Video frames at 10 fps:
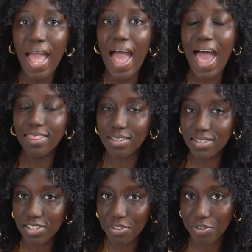And the
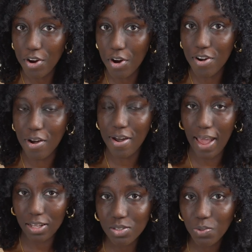teaser for
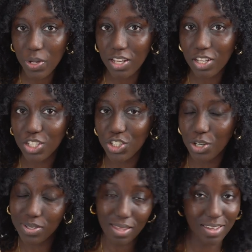next week
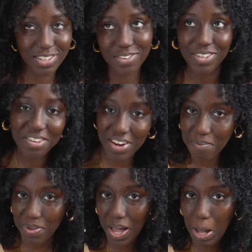shows that things are really
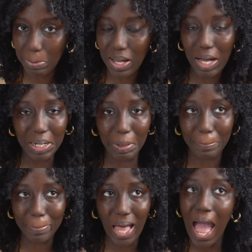ramping up.
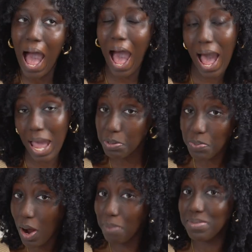I was
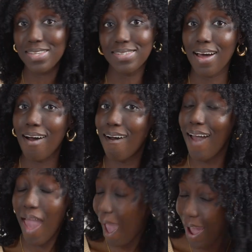promised a
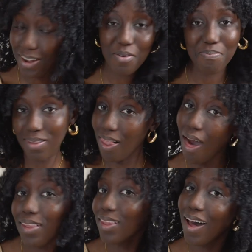hacker
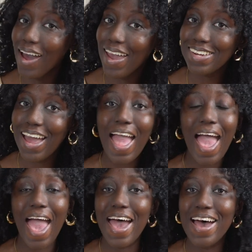plot line,
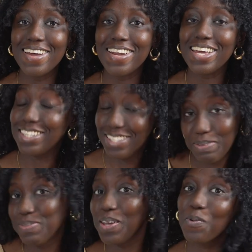and it
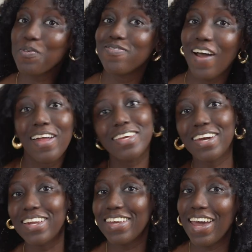seems like we're finally
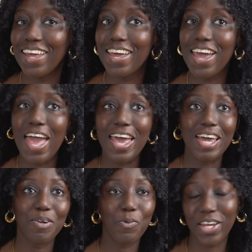gonna get it,
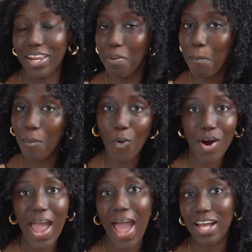and we're getting
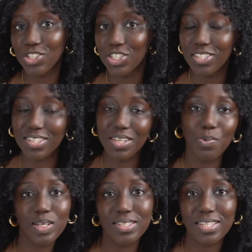more action
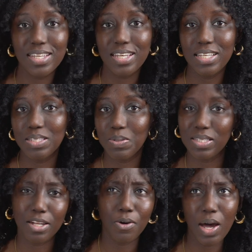sequences, because
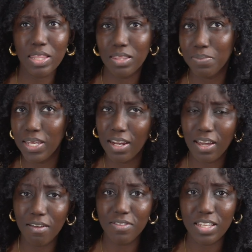I know the beginning
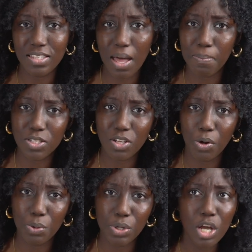of this
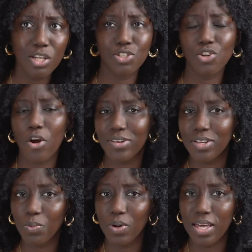episode started
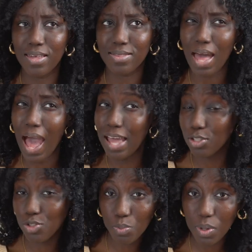with, I
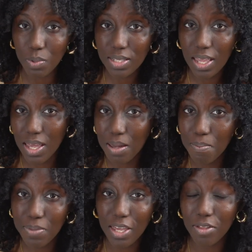assume it was
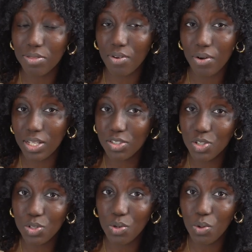him being thrown
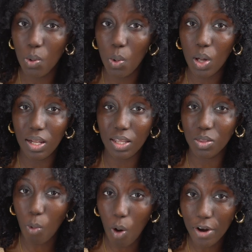into like the
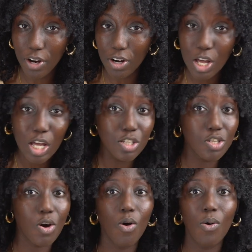water.
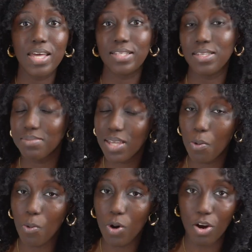So it seems like
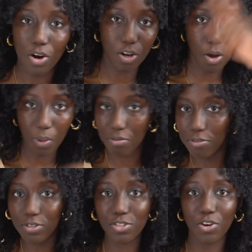we're going
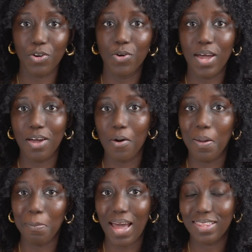full circle and
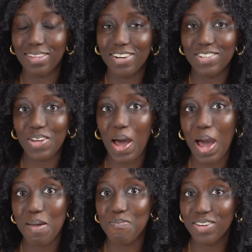going back there. So
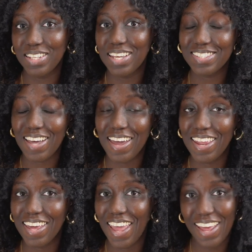I'm really
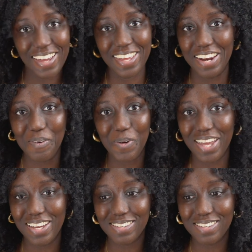excited and I cannot wait.